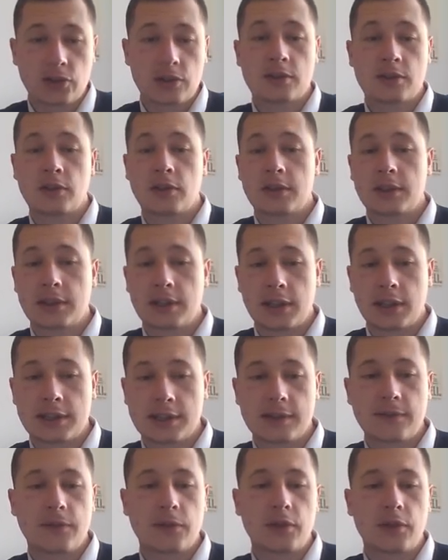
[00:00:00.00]
It's not as
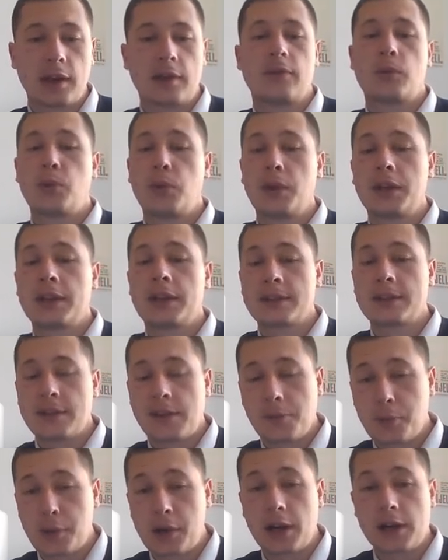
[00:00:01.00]
if you have a winning
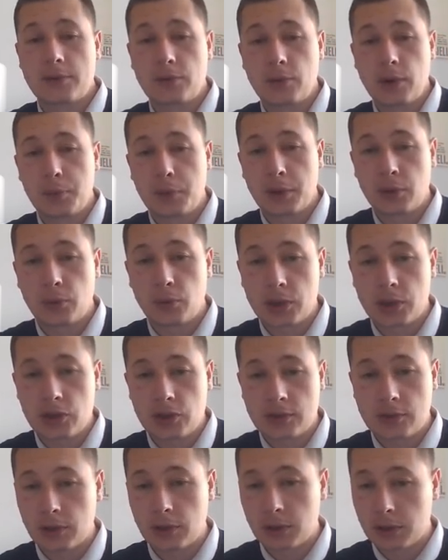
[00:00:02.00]
surprise weapon which
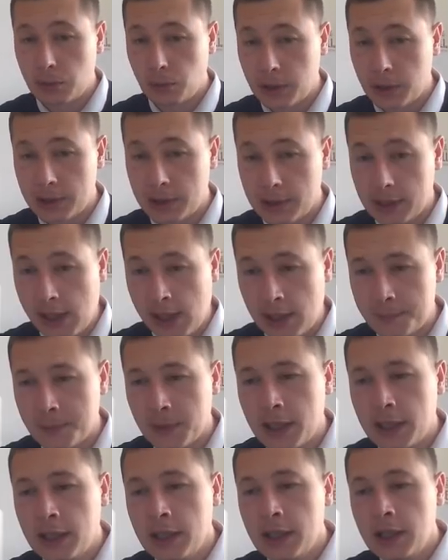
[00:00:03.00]
is going to win the game,
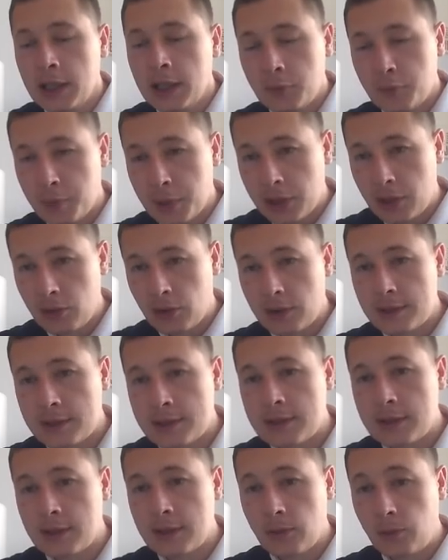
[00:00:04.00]

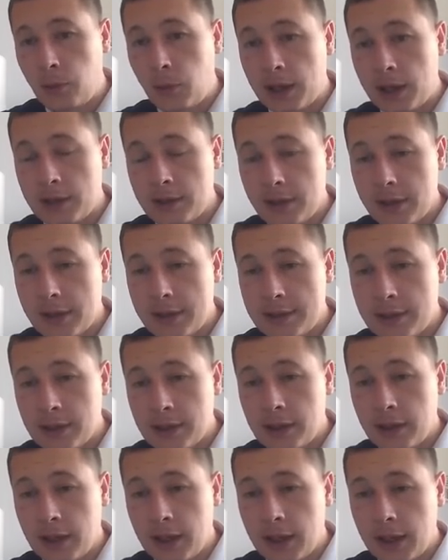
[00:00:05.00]
because of one
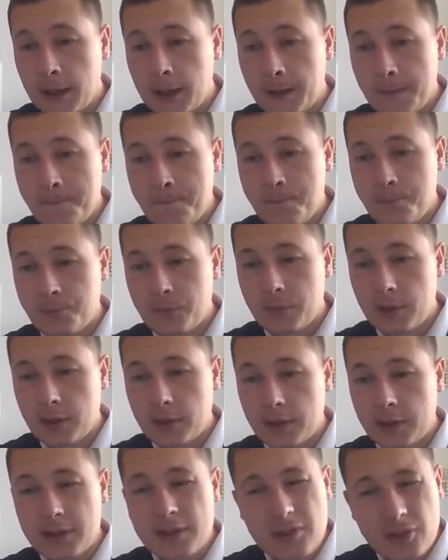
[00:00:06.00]
reason.
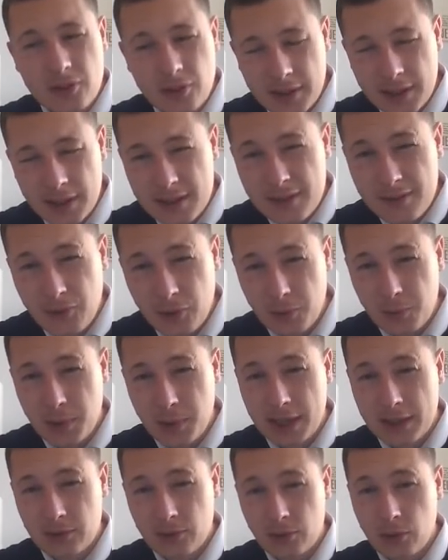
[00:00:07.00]
It's not easy for
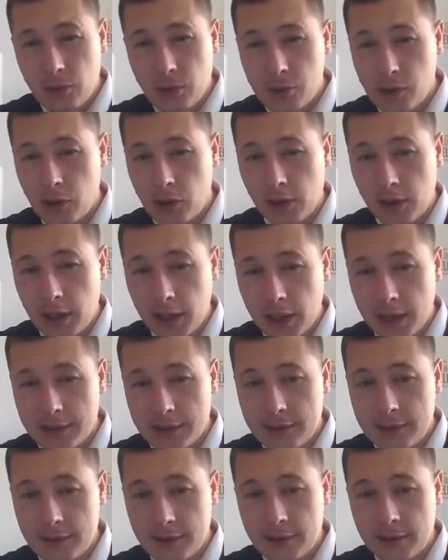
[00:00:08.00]
black to go wrong,
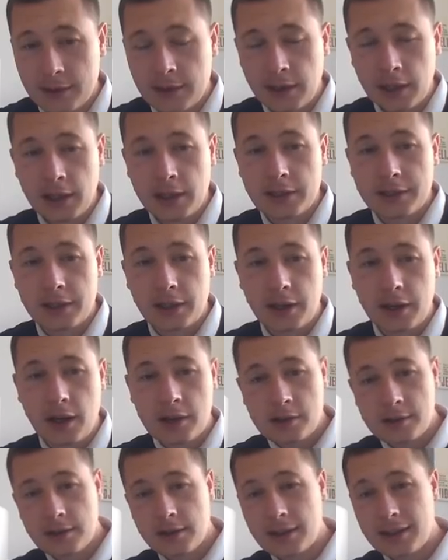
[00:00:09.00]
and there
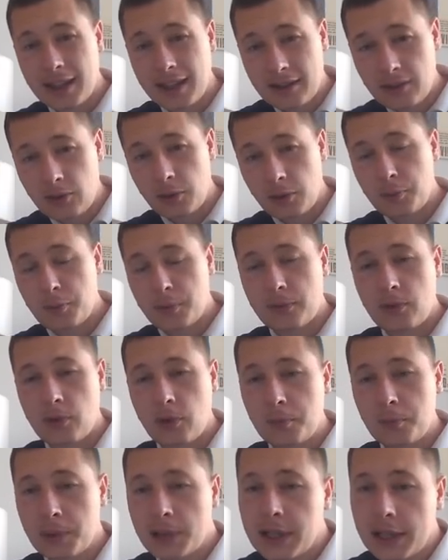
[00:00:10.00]
aren't that
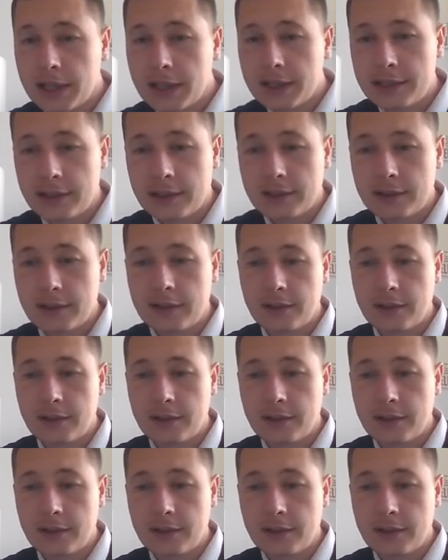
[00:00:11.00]
complicated.